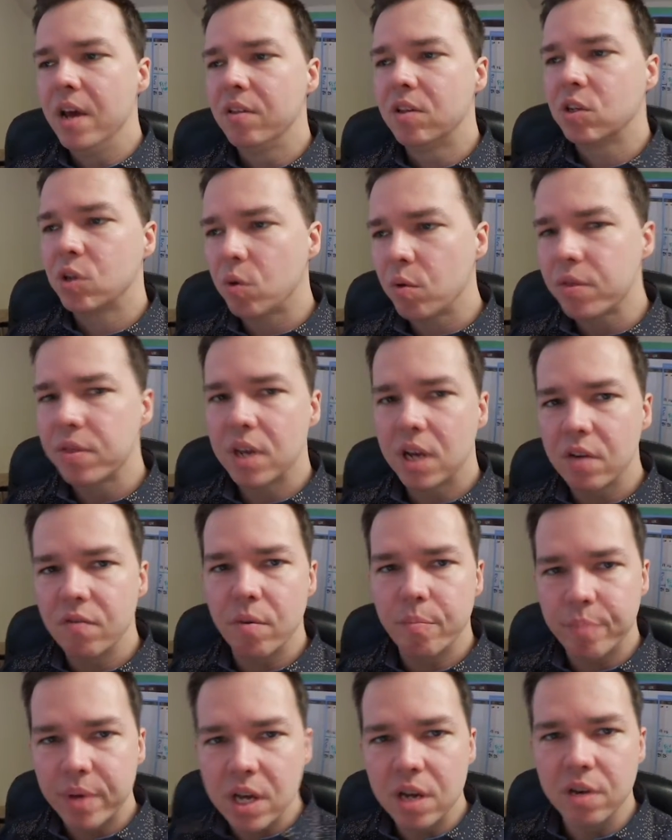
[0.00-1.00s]
This whole thing of
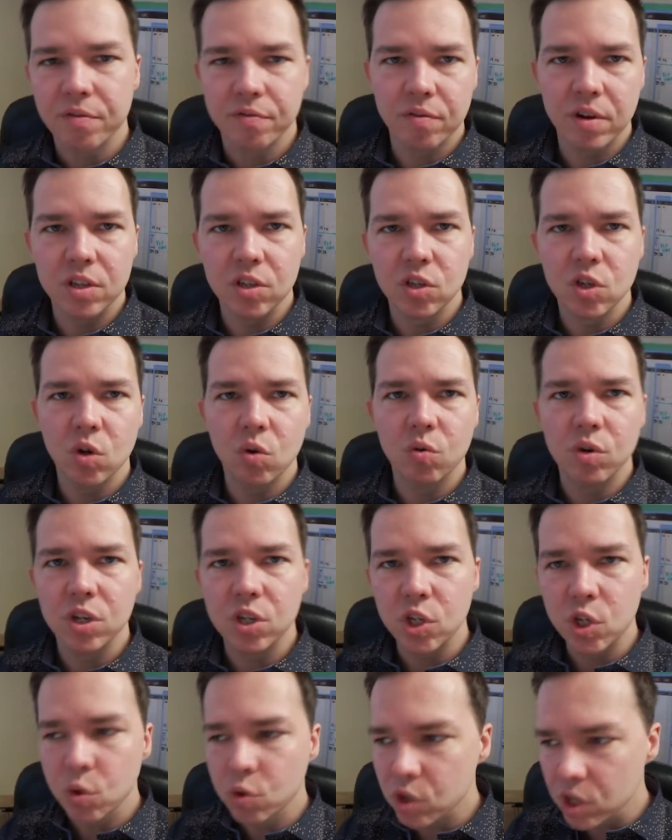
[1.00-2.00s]
it being a friend zone
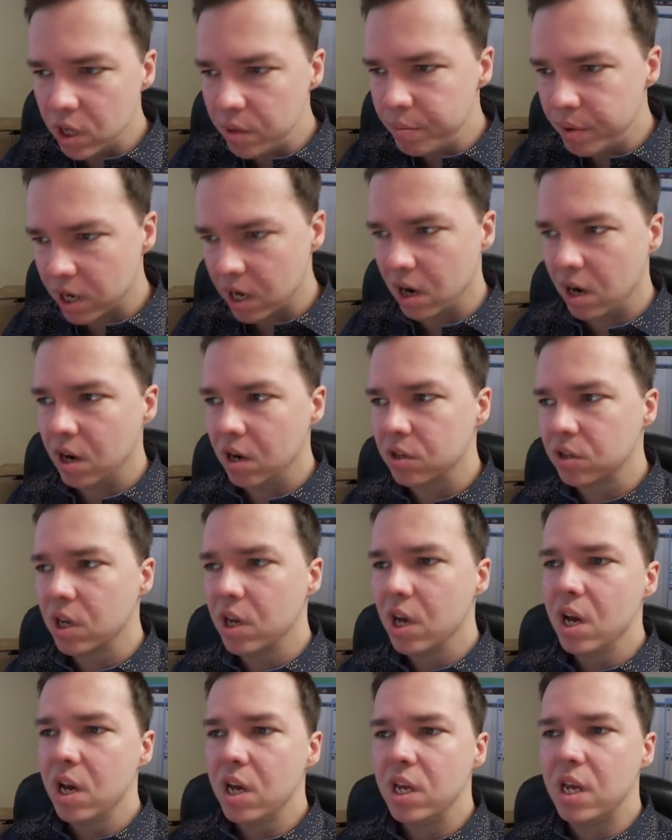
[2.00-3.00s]
is usually because
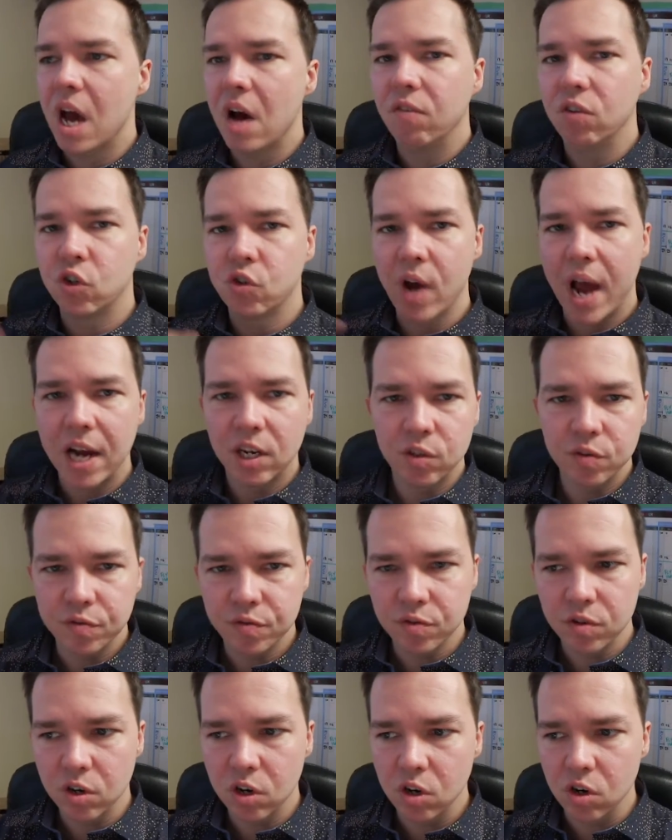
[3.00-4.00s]
you have attraction
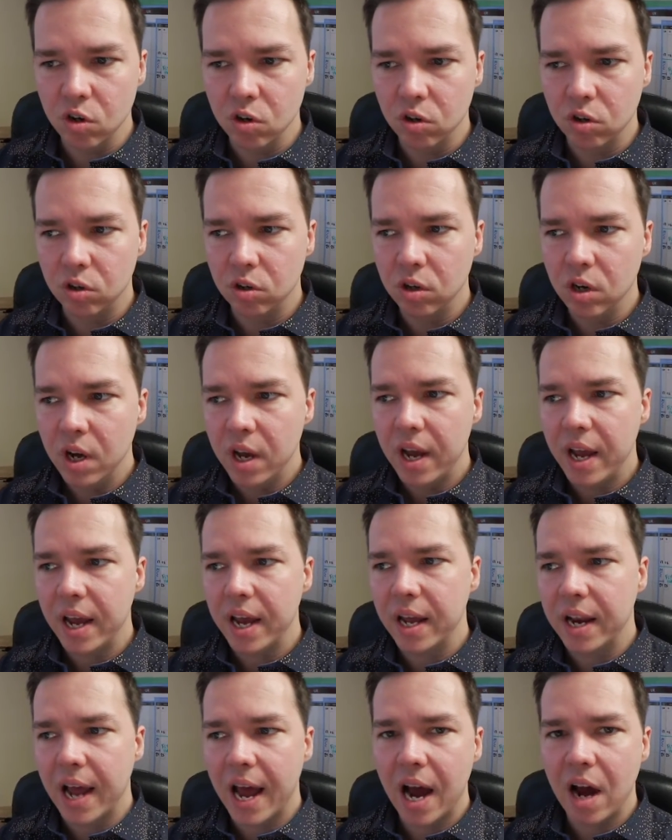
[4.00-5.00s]
for a girl,
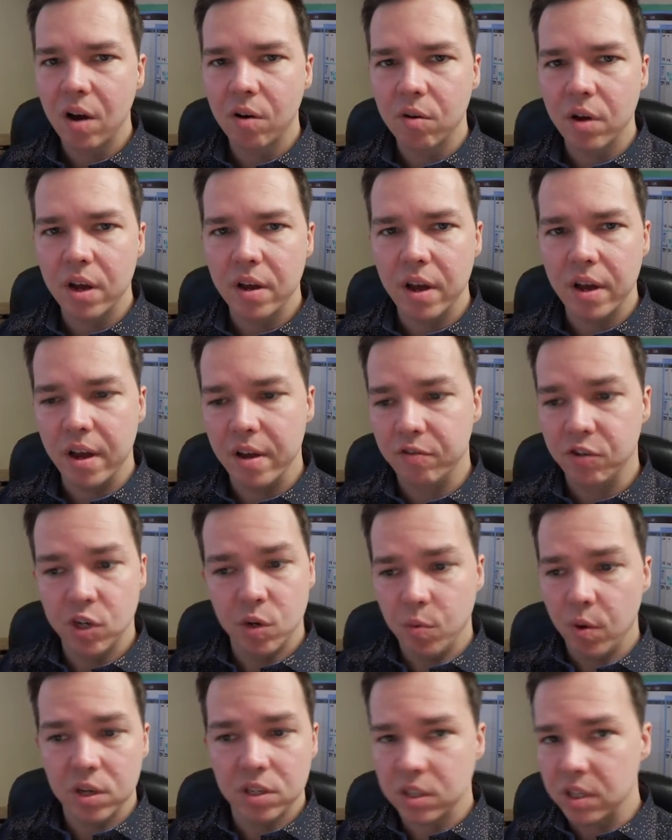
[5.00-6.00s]
and if she
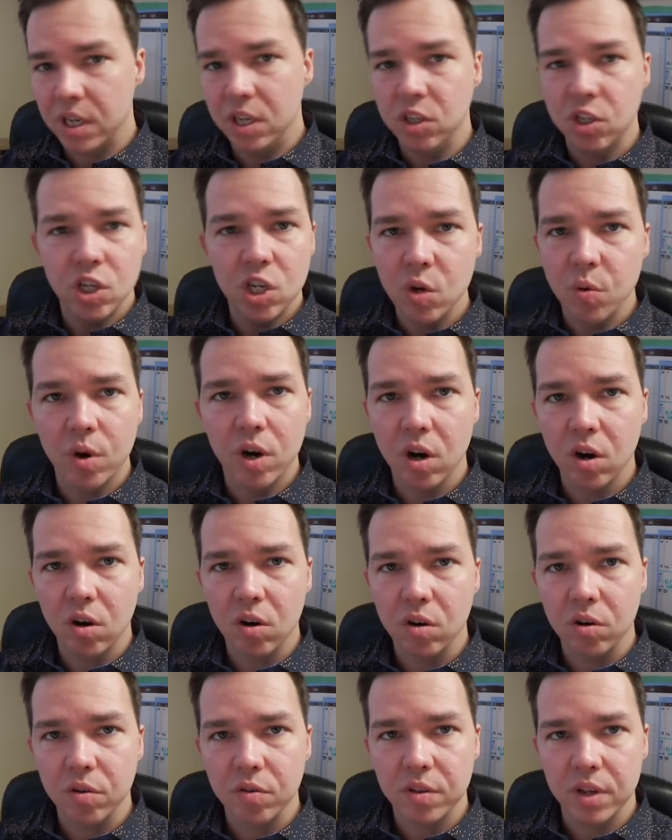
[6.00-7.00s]
wasn't into you at
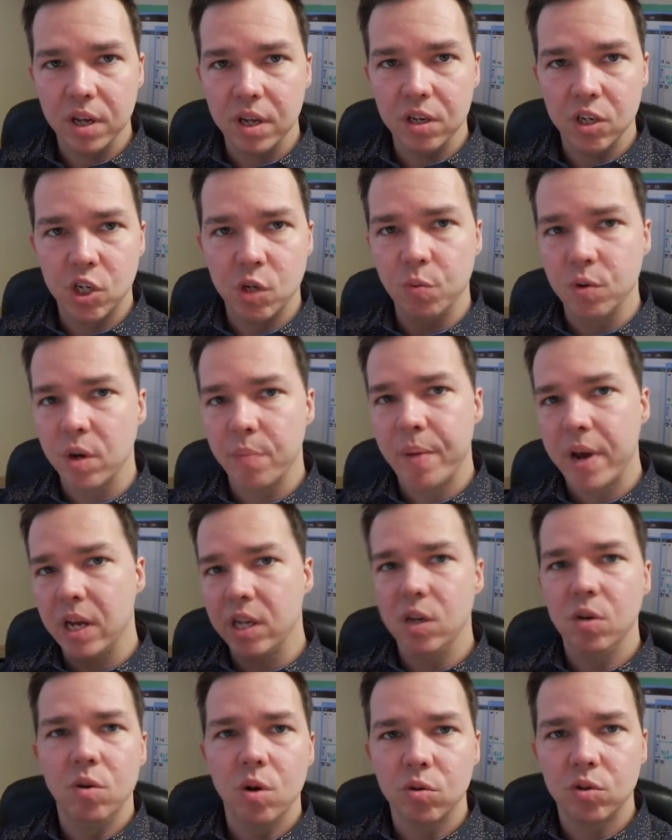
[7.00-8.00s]
all, then she wouldn't have
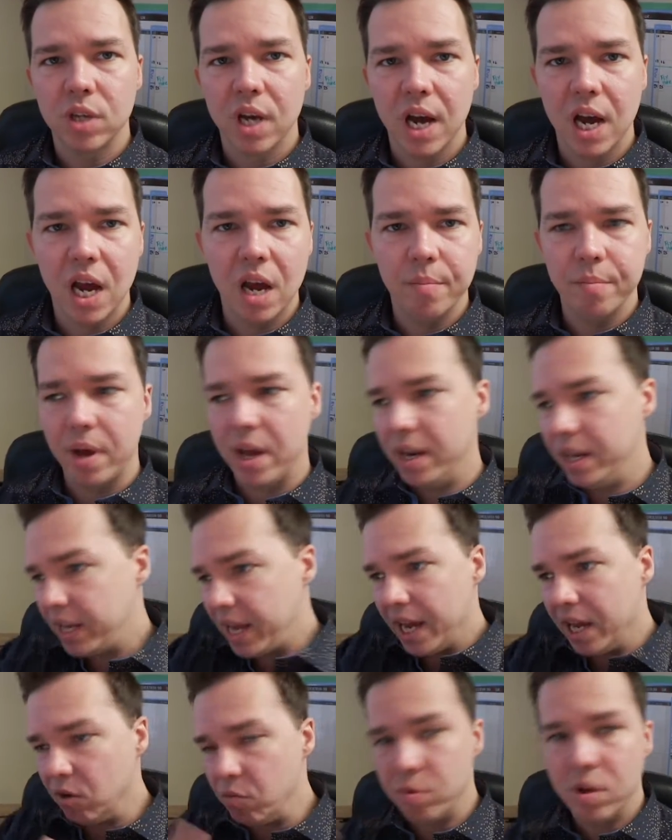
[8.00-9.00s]
paid you no time, and
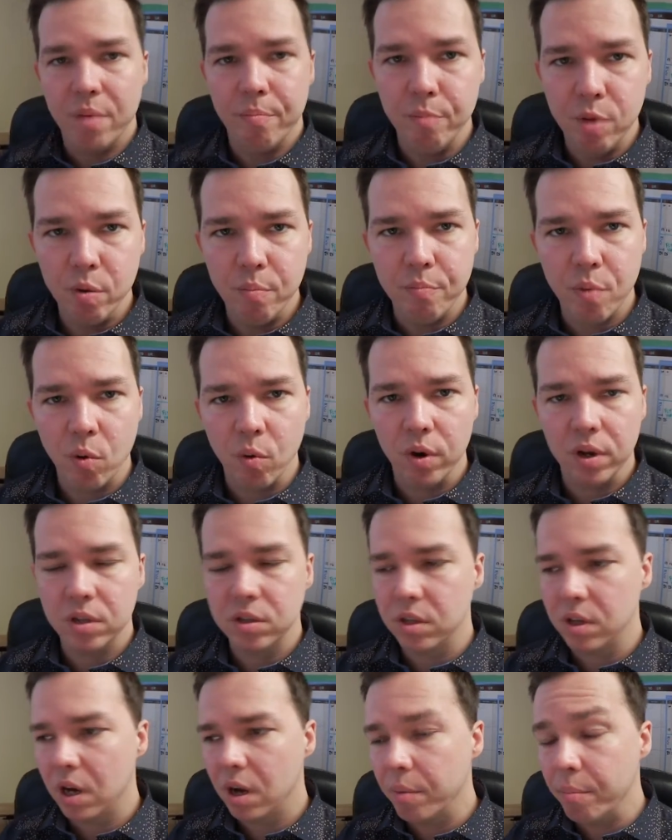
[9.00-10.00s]
again, it'd be a moot
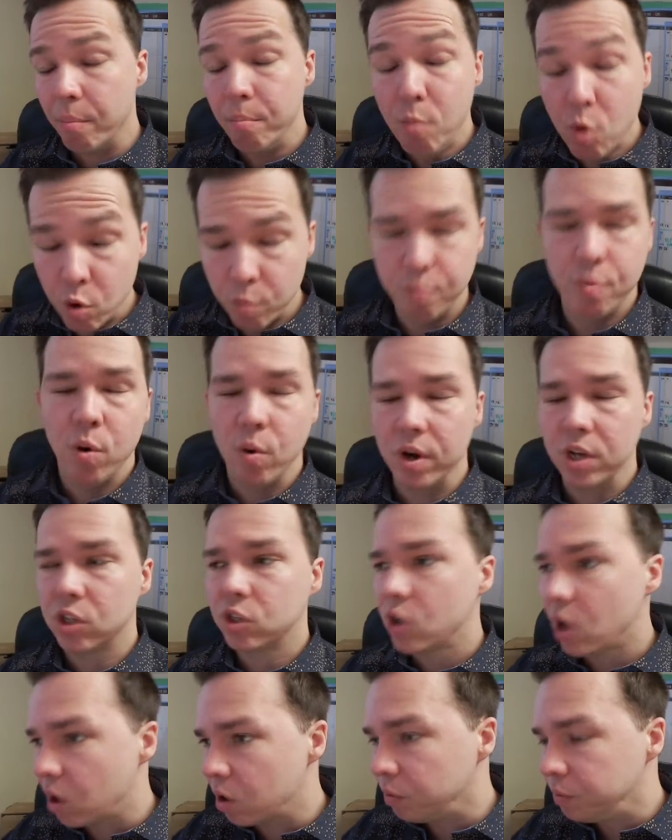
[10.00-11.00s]
point.
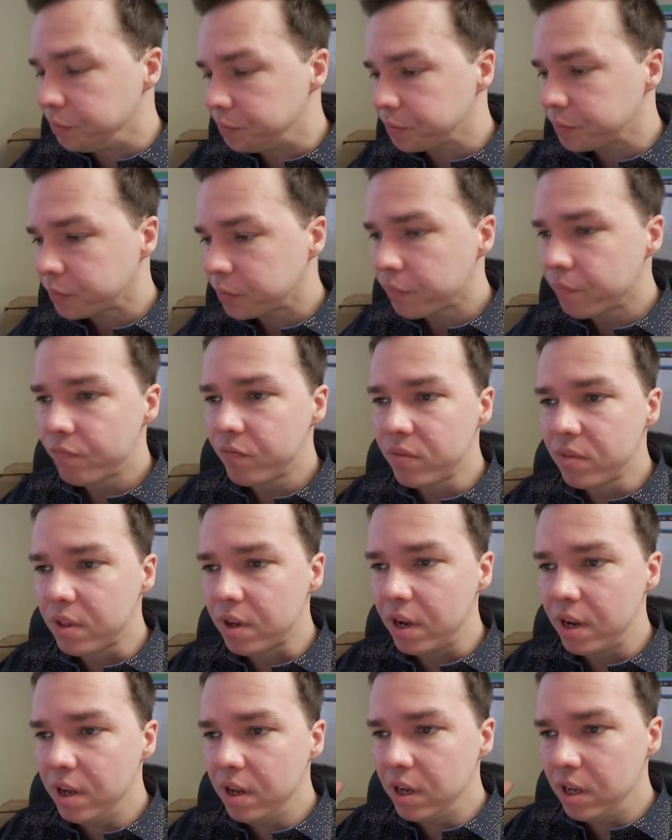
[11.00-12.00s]
So
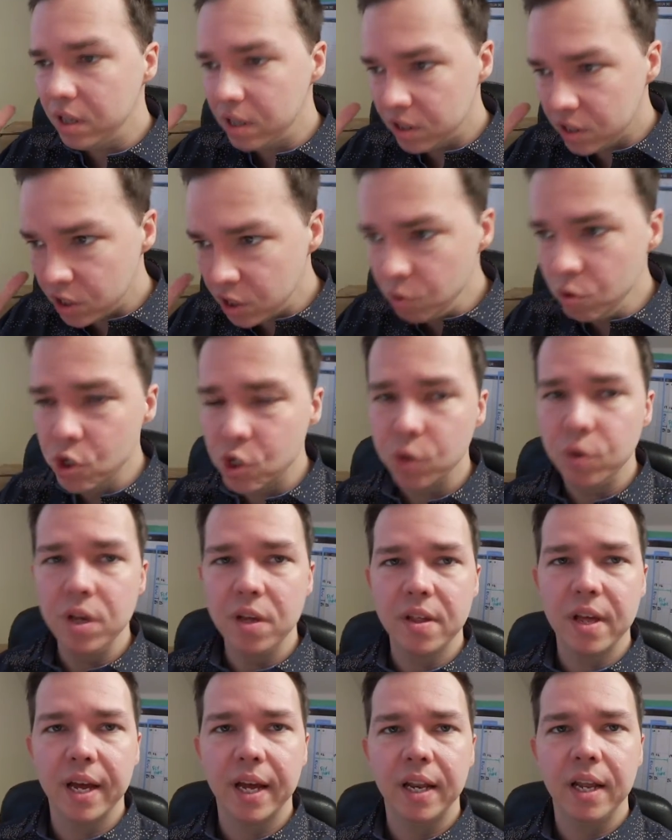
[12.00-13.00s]
it's
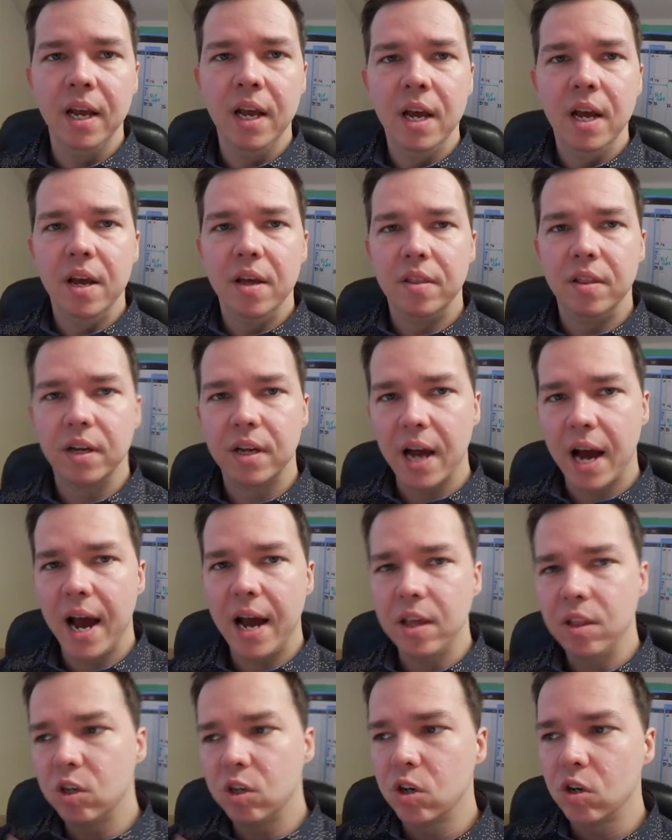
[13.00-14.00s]
usually that the
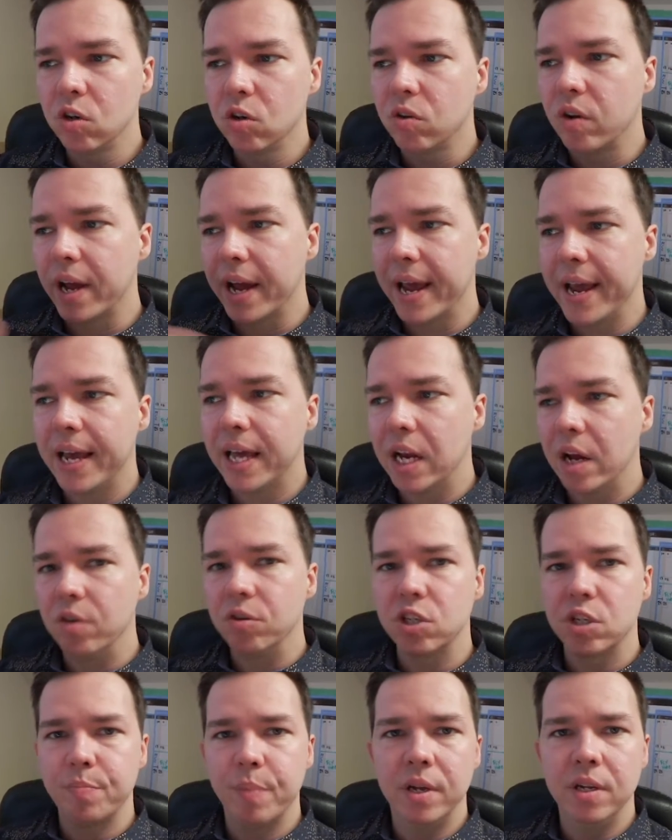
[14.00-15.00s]
guy girl are hanging
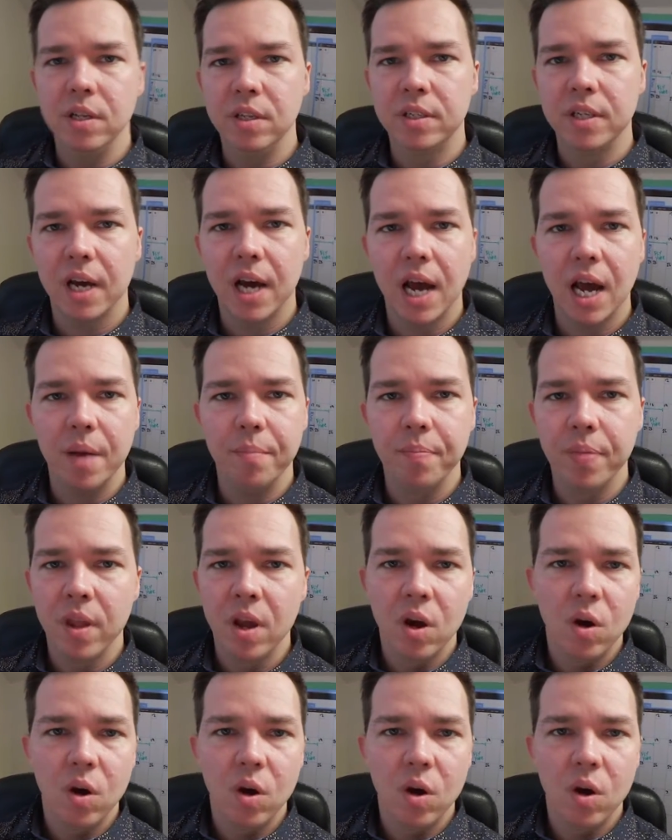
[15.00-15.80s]
out, spending time.